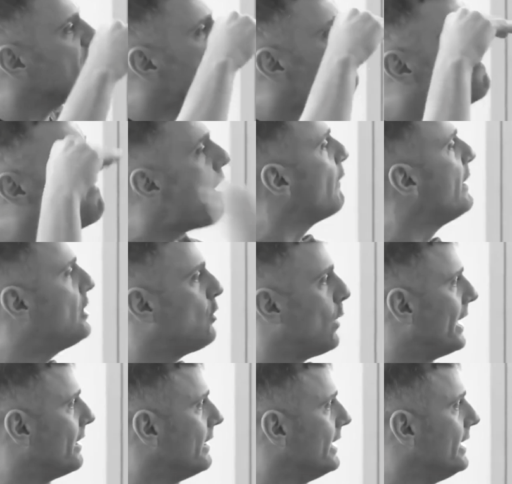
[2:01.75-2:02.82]
very
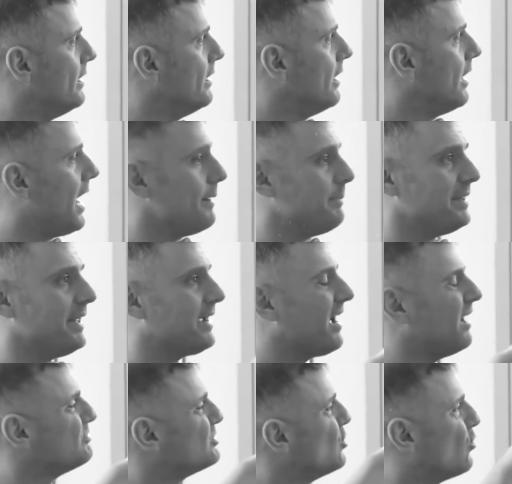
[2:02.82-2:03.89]
quickly, I'd be
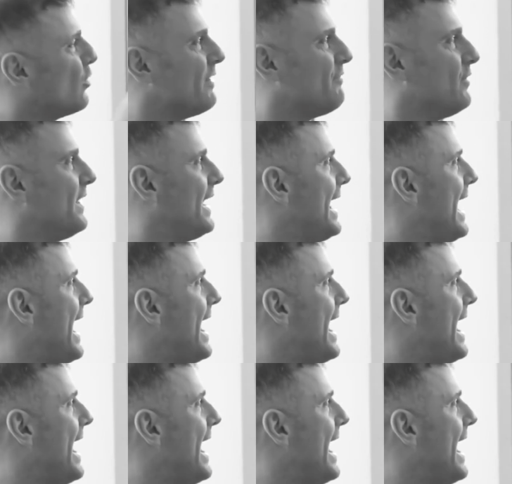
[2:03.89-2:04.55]
I'm so grateful that I